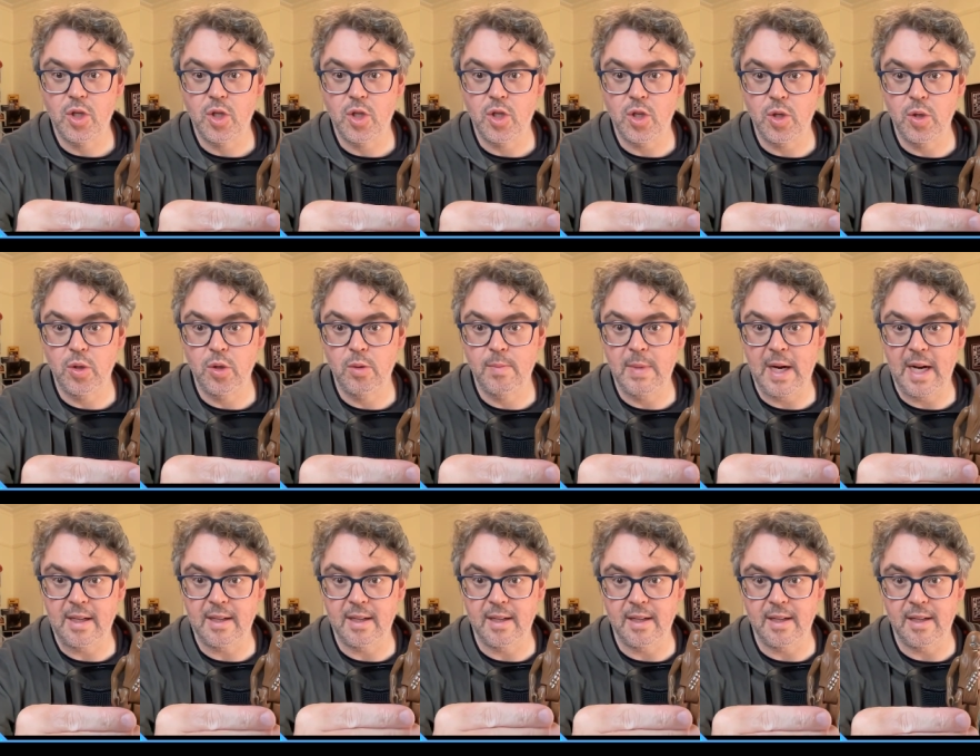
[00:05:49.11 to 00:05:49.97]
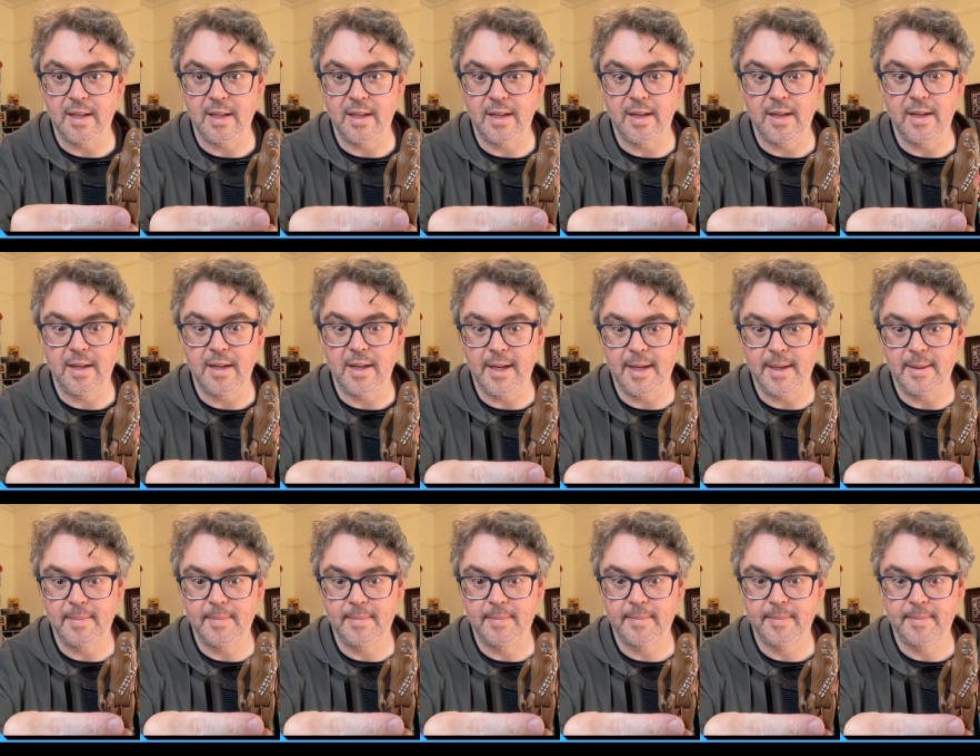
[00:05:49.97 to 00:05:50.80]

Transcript: Chewbacca.